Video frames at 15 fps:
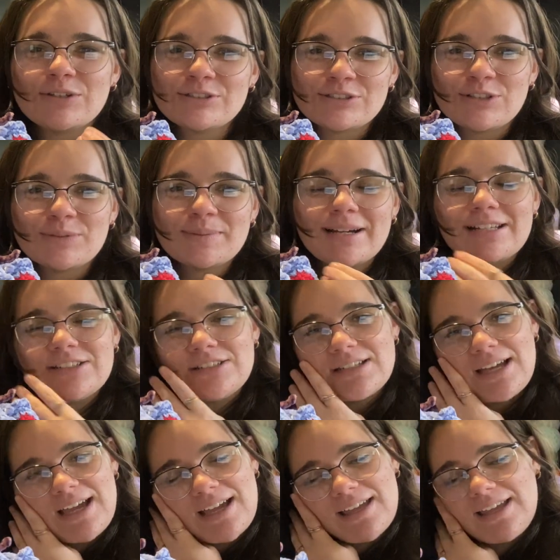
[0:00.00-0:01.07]
so much.
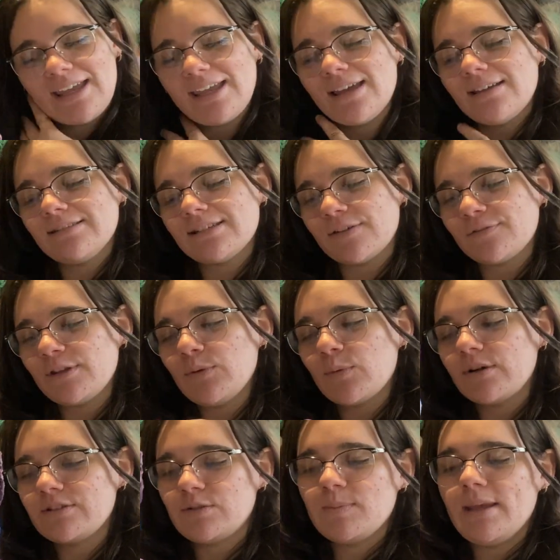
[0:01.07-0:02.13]
I definitely
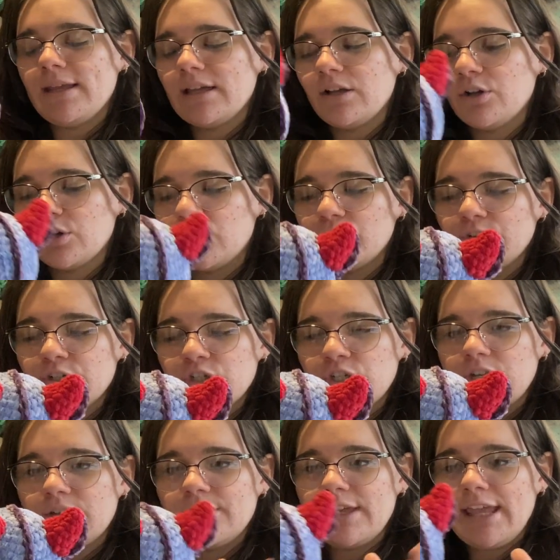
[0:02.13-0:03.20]
want to make a girl
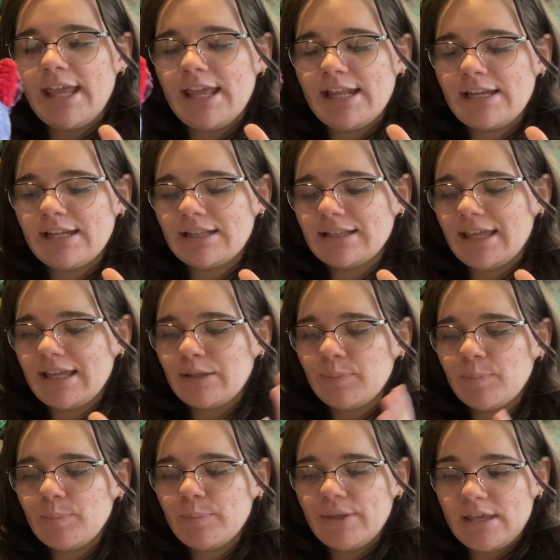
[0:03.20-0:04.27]
version of it in like
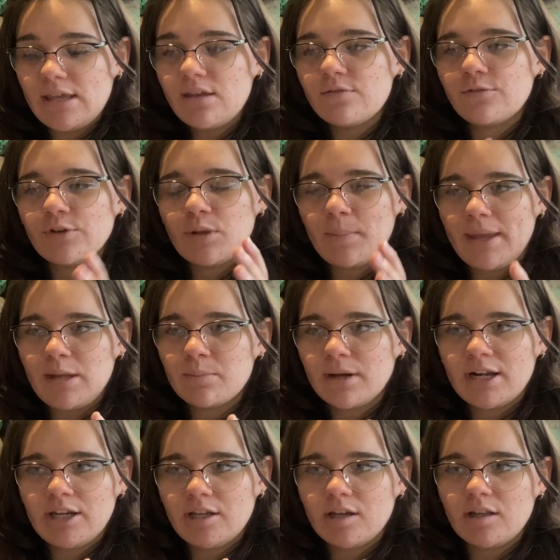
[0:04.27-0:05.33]
pink for the main
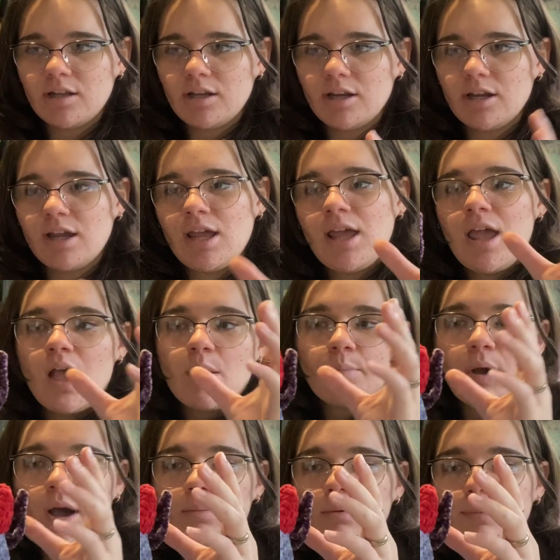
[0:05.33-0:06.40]
body color.
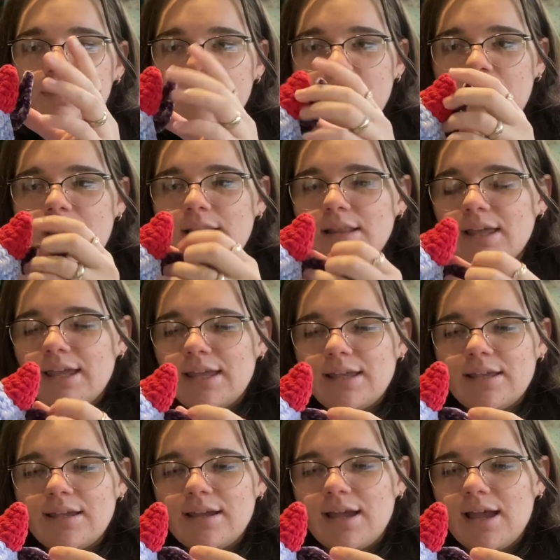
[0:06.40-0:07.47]
Probably like,
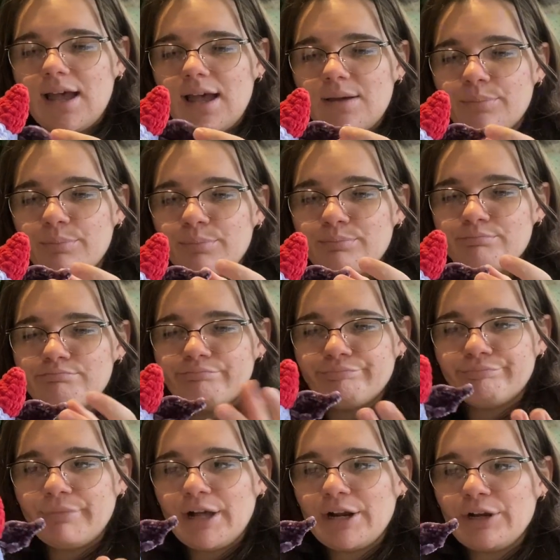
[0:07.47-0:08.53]

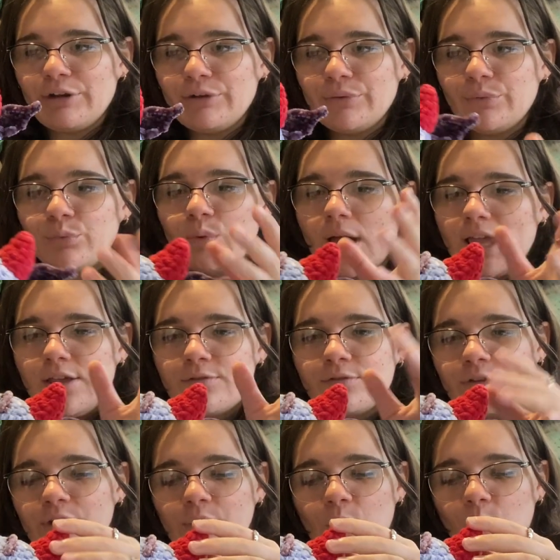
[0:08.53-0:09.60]
I don't know, white
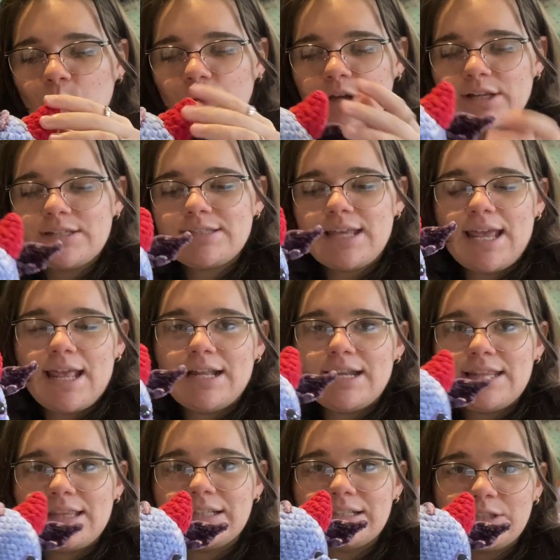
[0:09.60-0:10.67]
for the horns and
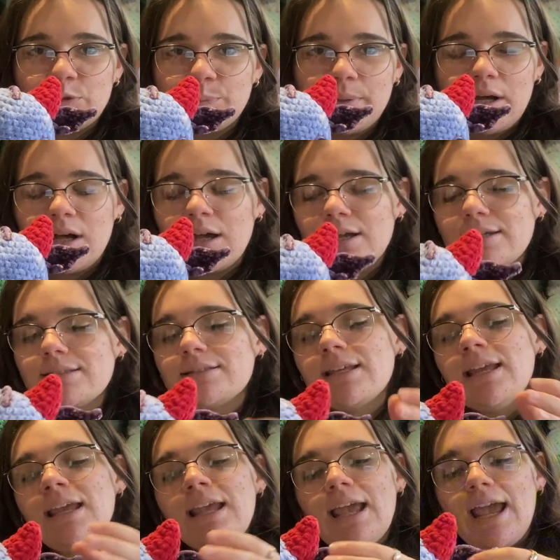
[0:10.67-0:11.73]
the little paws.
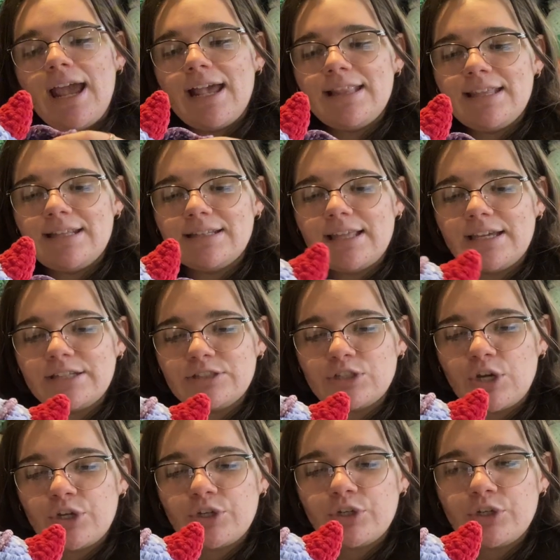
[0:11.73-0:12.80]
And then like a
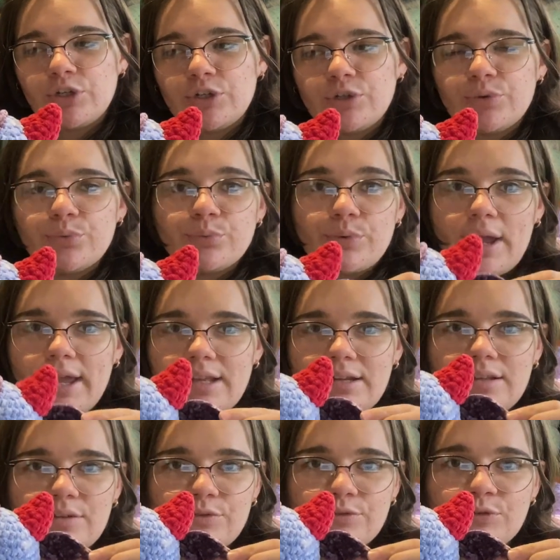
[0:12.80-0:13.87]
darker
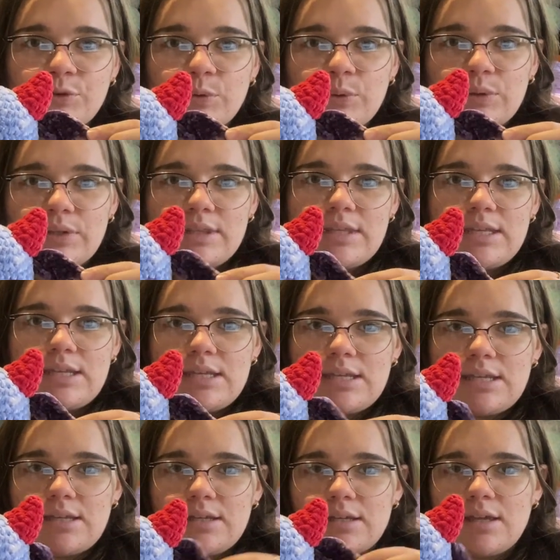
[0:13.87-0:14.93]
red for
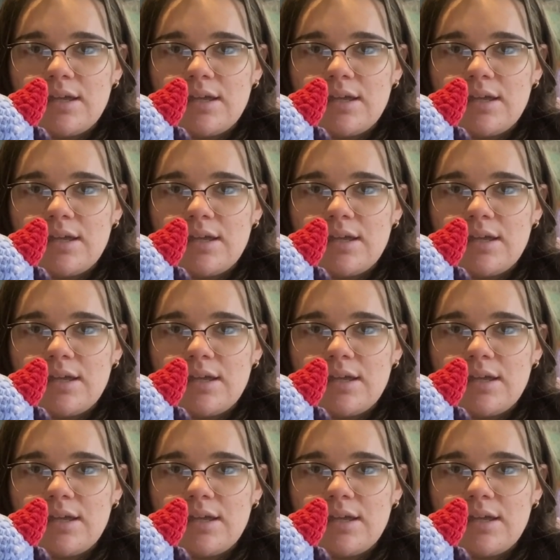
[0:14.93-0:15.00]
the